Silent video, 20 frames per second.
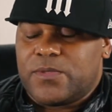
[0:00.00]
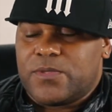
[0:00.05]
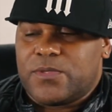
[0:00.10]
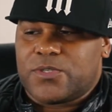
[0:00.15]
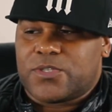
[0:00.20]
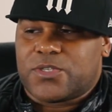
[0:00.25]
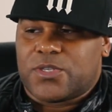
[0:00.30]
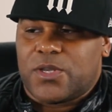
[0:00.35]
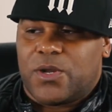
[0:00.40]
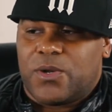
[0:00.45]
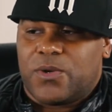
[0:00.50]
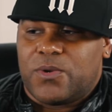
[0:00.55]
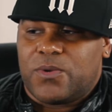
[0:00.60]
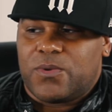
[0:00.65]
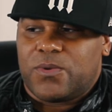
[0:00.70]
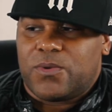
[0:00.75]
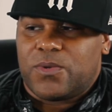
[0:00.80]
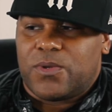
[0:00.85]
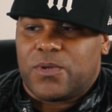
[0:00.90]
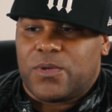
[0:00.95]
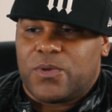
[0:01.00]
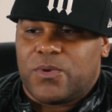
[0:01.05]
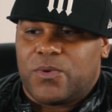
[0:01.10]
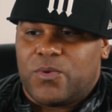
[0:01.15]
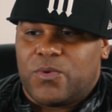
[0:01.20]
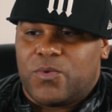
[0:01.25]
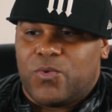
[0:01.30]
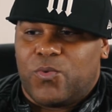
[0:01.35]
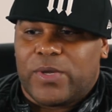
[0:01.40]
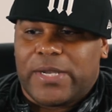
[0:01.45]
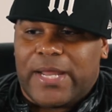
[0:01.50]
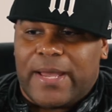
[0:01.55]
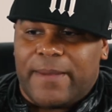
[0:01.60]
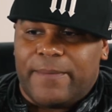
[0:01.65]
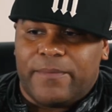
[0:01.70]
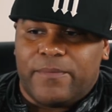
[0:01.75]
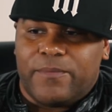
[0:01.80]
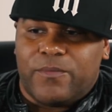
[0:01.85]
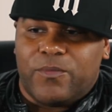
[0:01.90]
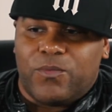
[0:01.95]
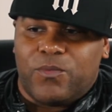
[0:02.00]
So what I'm